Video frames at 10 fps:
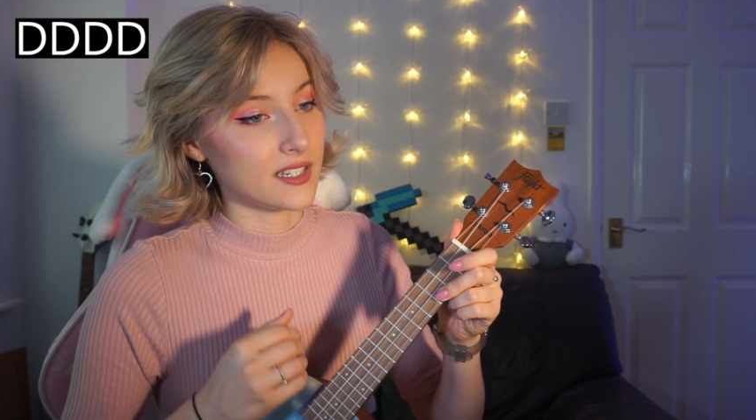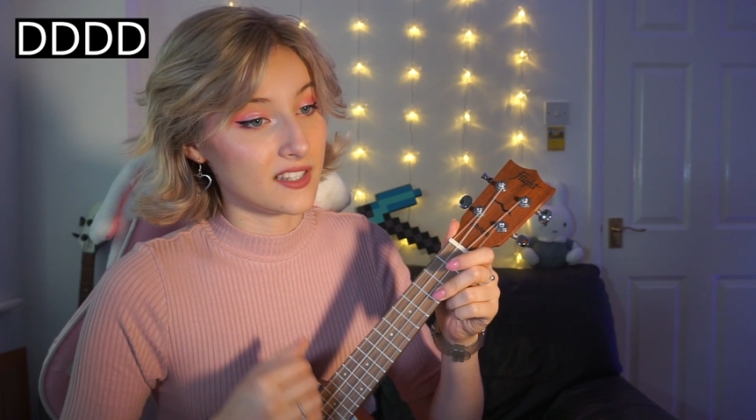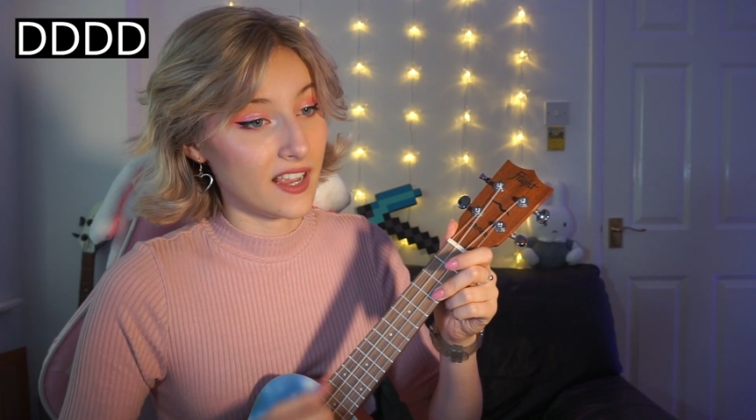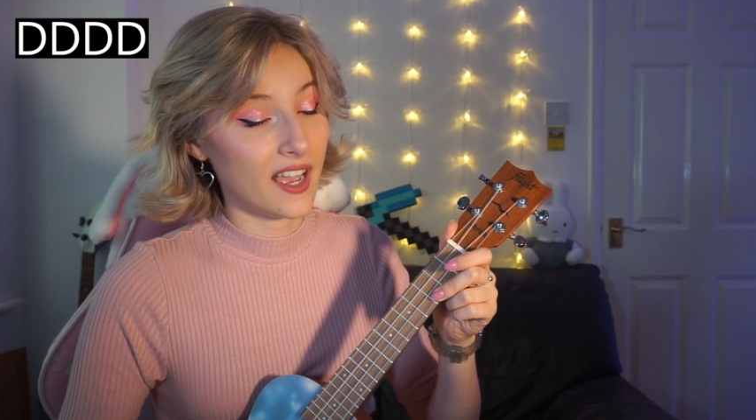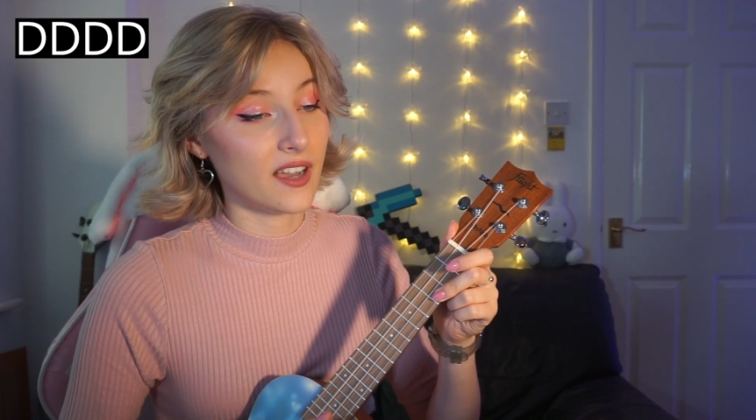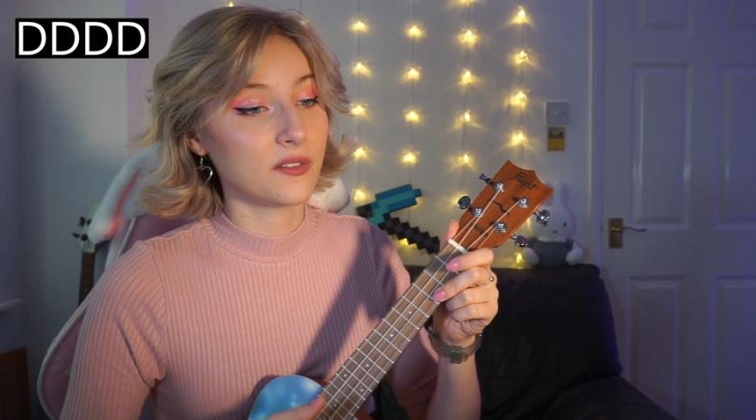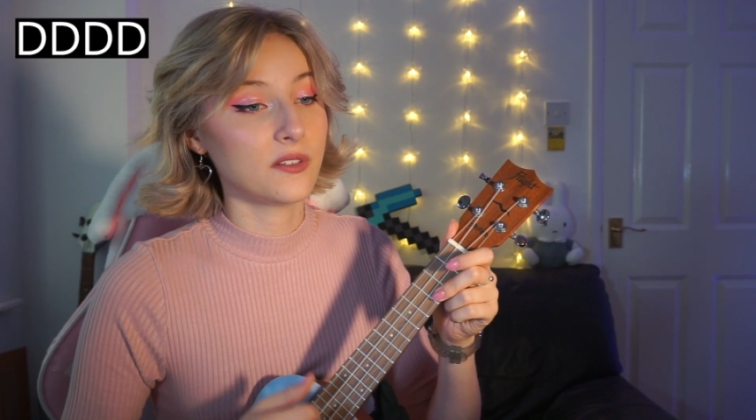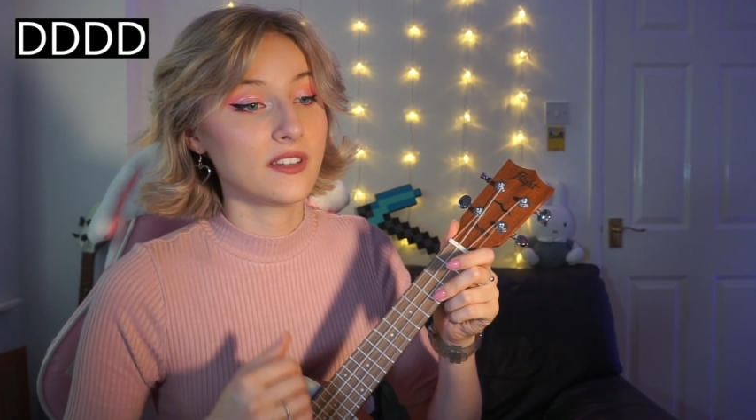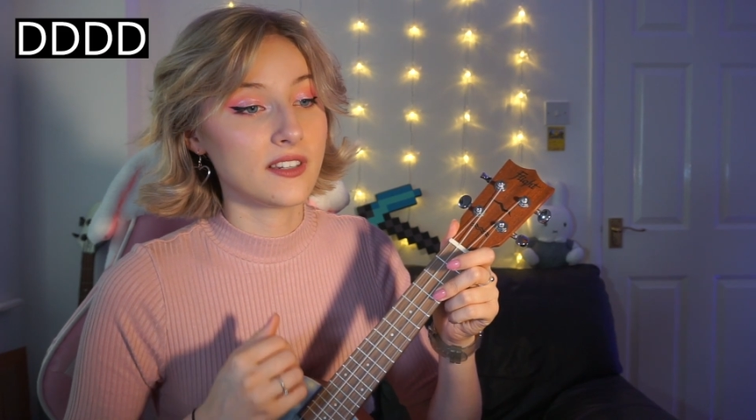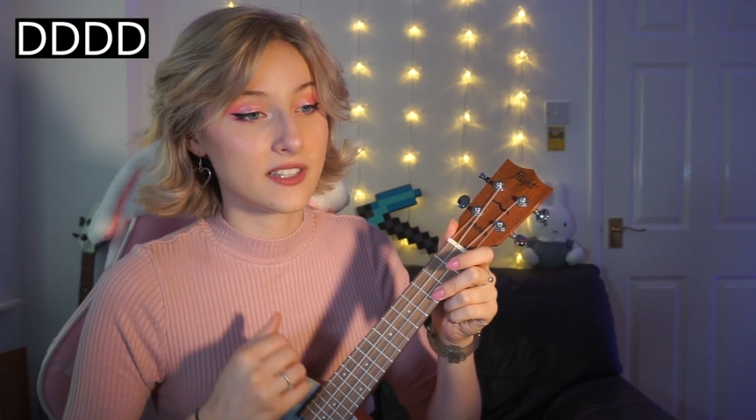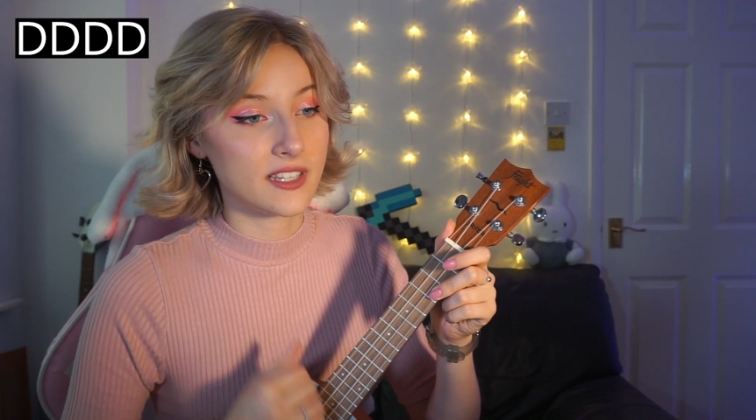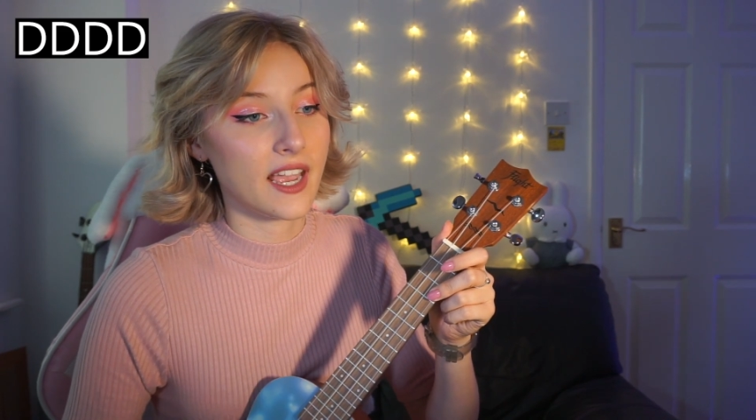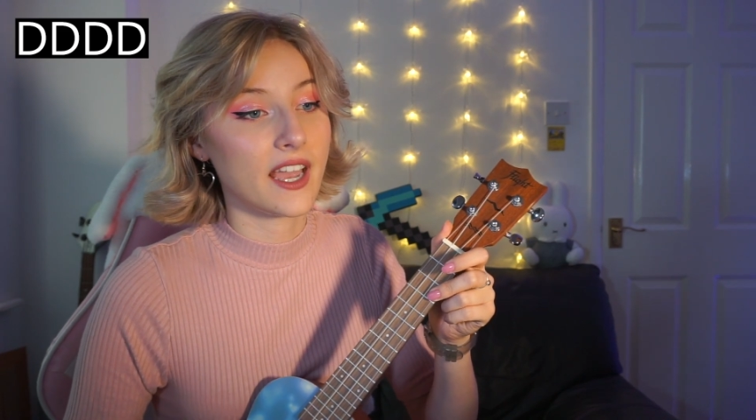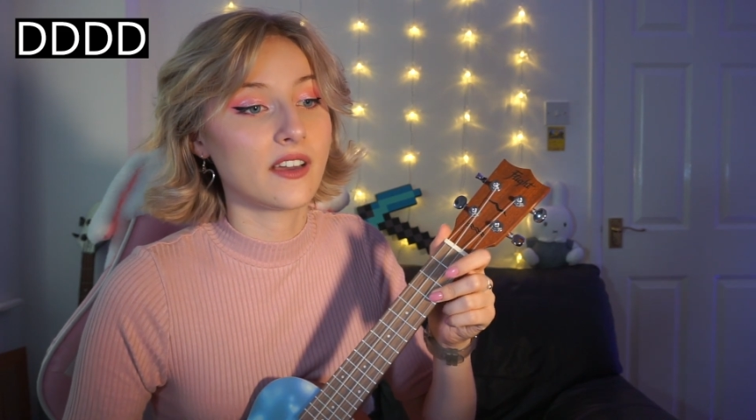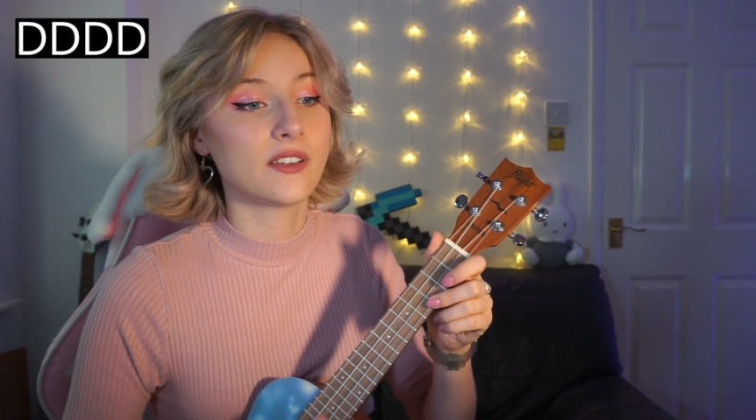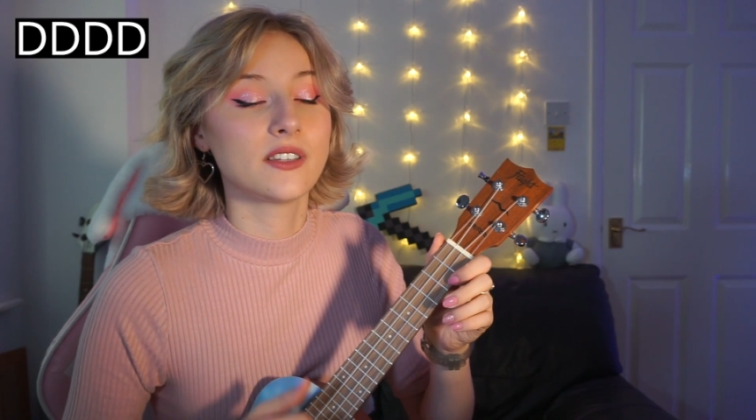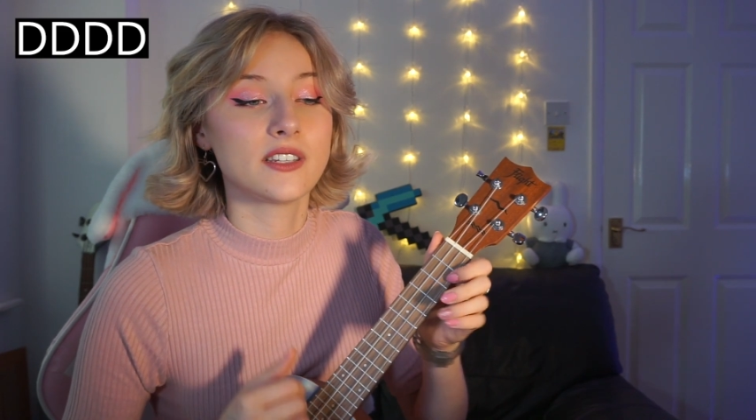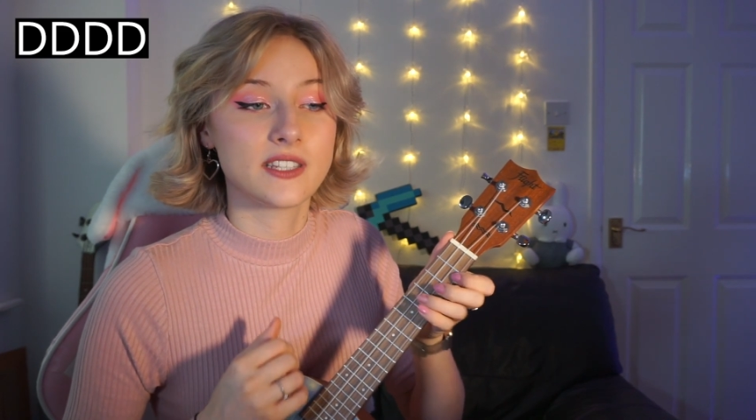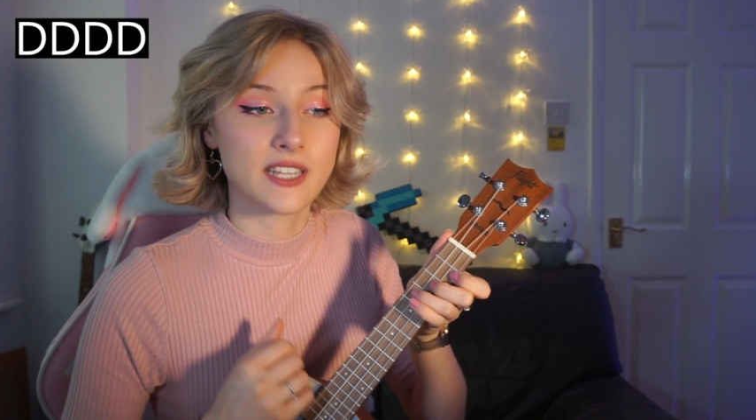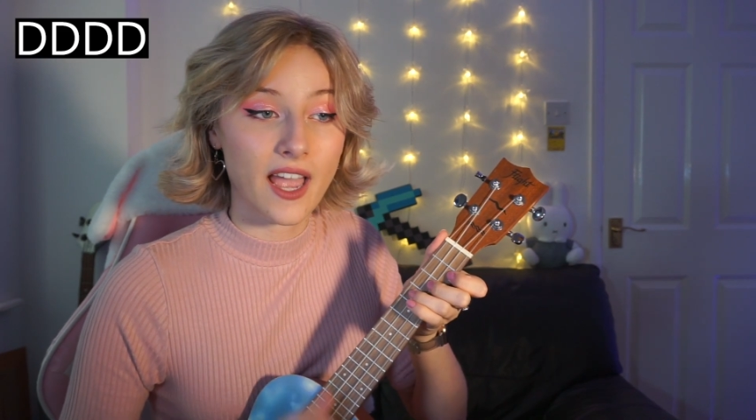Down,
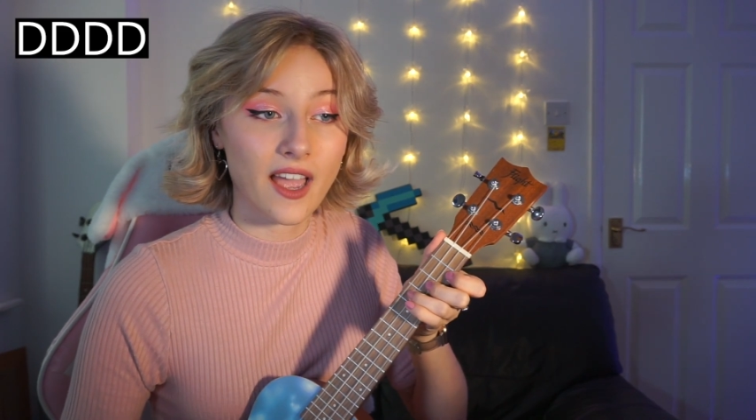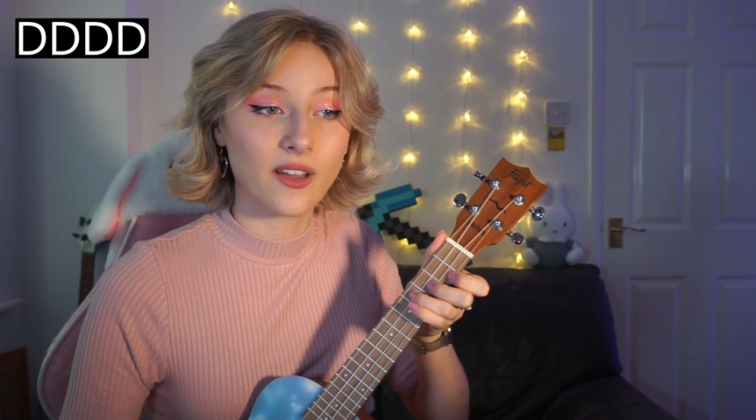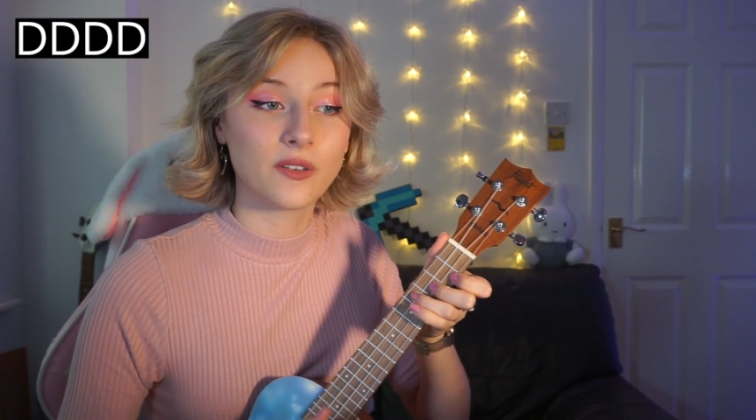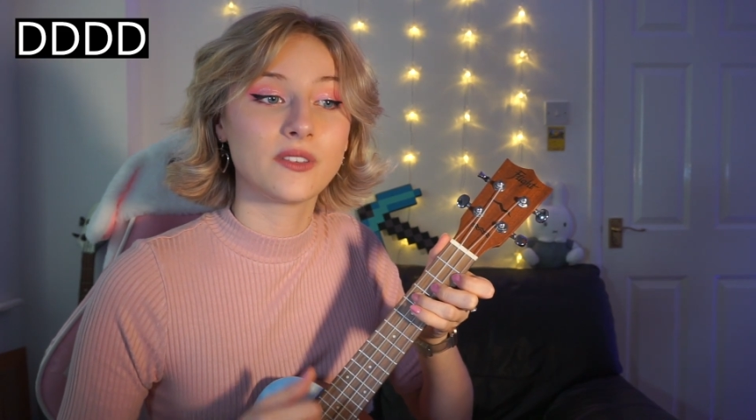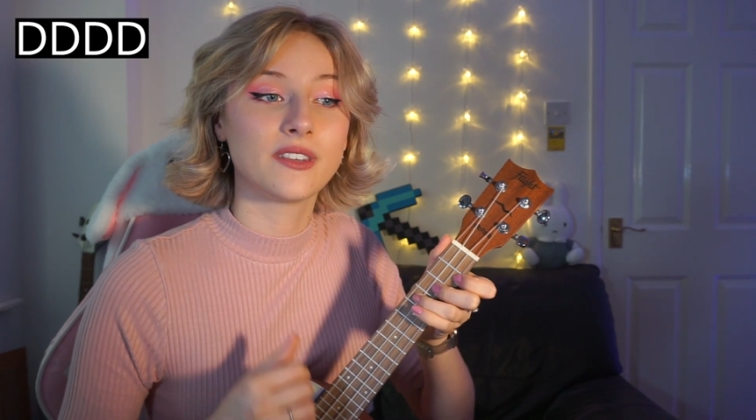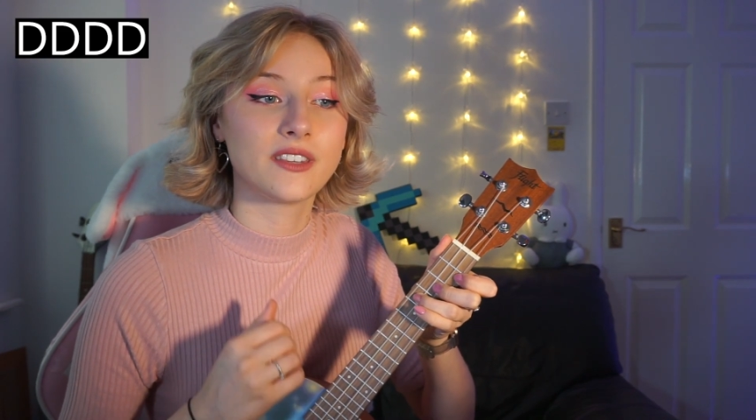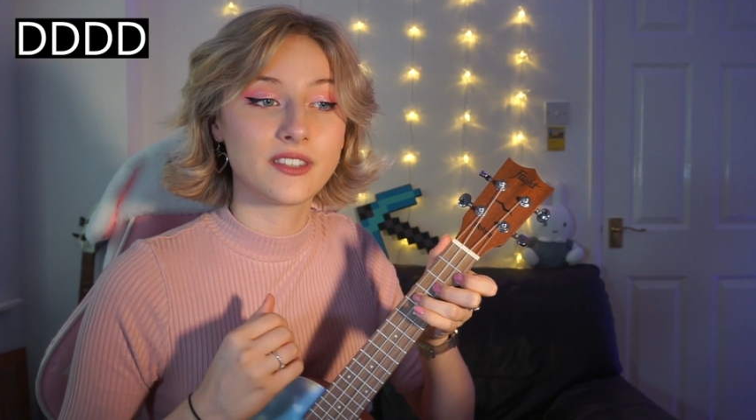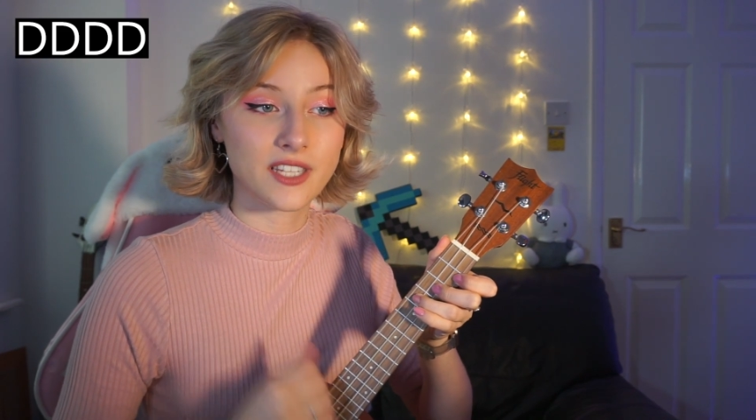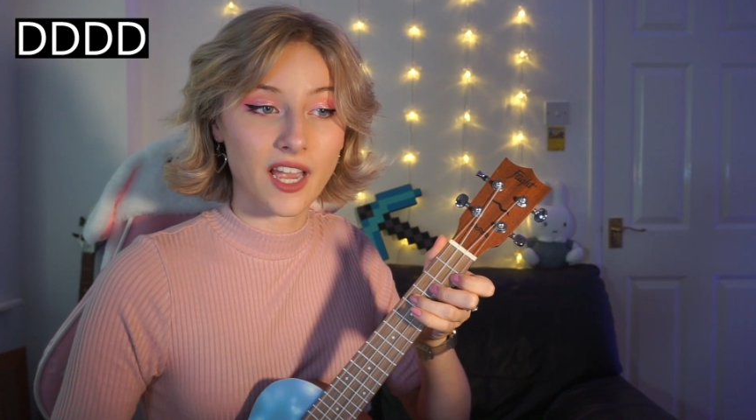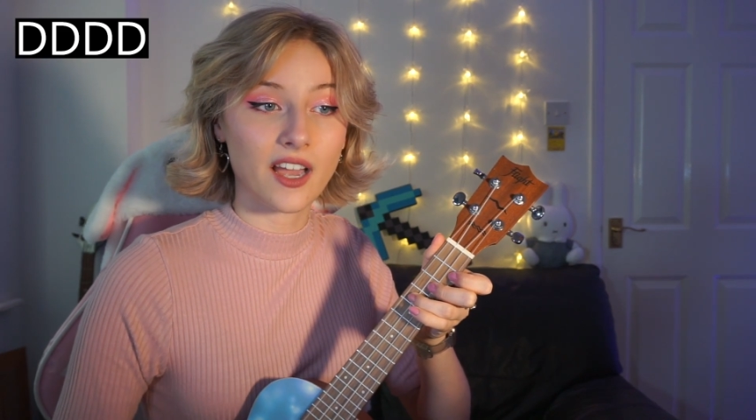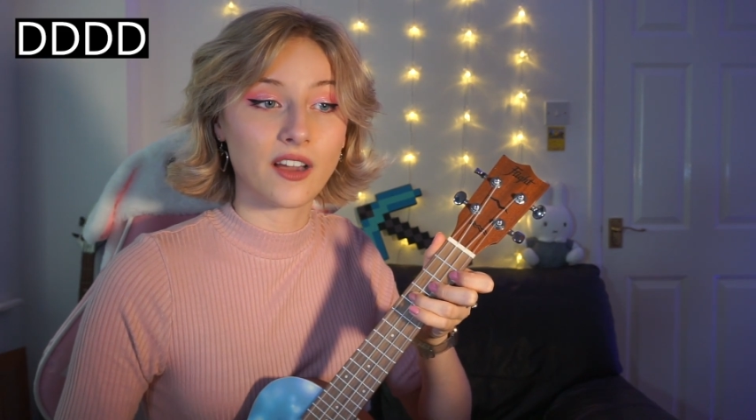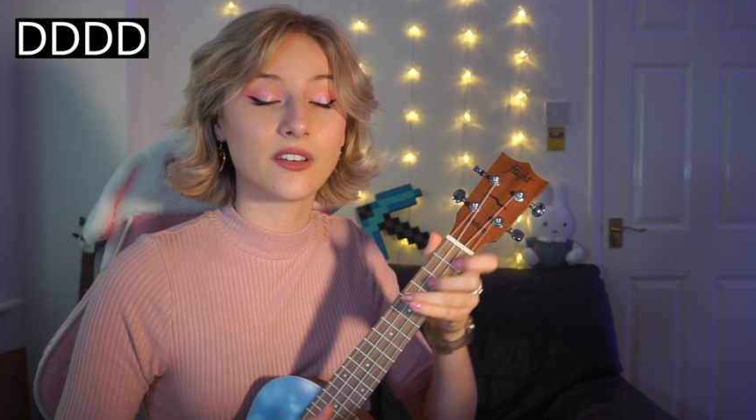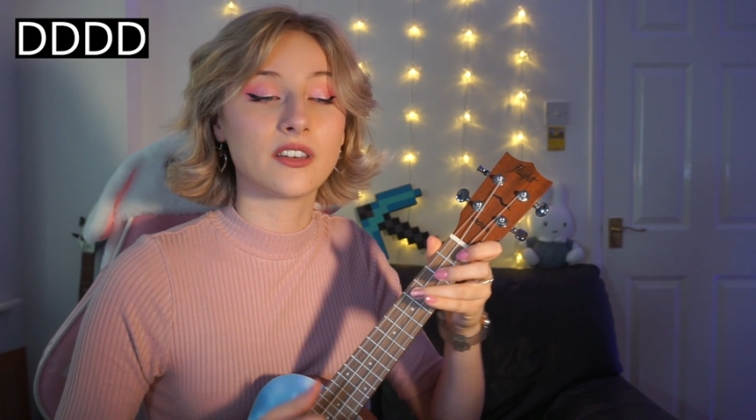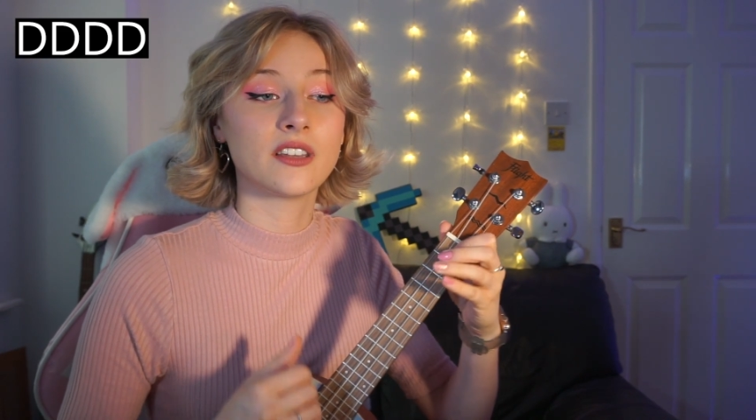down, down, down,